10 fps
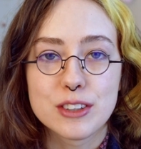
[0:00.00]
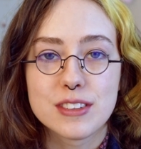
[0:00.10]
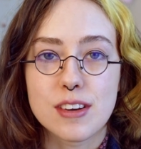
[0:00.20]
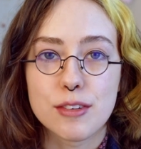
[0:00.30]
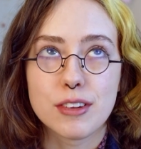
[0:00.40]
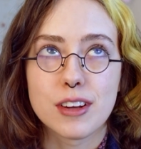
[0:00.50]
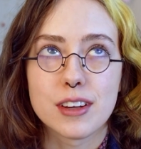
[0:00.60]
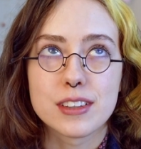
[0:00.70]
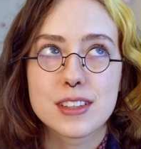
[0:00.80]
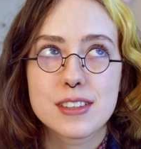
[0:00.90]

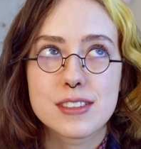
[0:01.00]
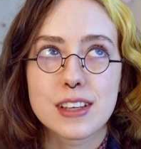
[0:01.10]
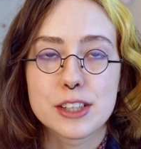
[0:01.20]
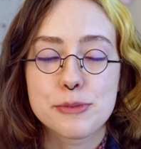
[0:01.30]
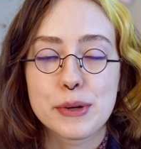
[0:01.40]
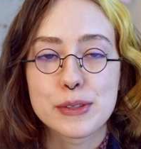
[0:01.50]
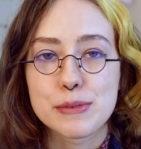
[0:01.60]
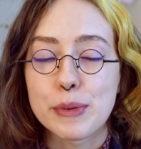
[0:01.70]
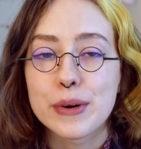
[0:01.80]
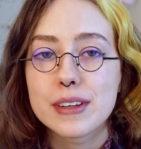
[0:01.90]
devlog /
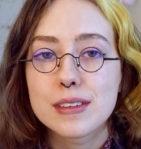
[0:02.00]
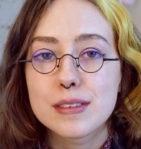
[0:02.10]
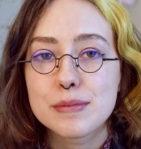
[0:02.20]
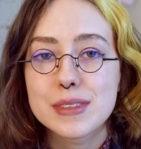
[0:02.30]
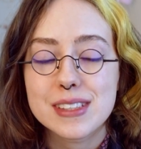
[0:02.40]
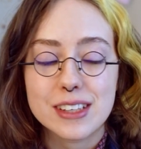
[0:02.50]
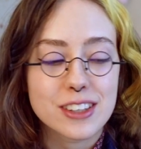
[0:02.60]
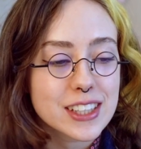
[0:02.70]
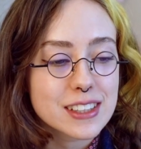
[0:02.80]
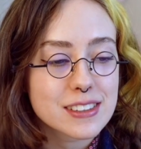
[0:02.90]
postmortem
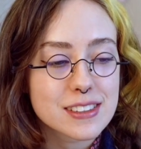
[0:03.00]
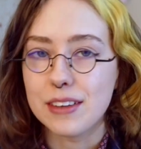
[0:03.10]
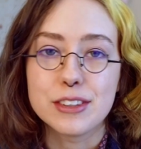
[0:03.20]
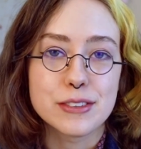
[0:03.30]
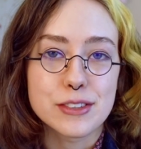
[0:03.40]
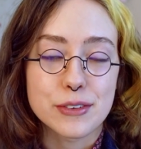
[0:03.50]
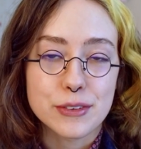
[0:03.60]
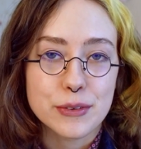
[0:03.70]
series. If you don't know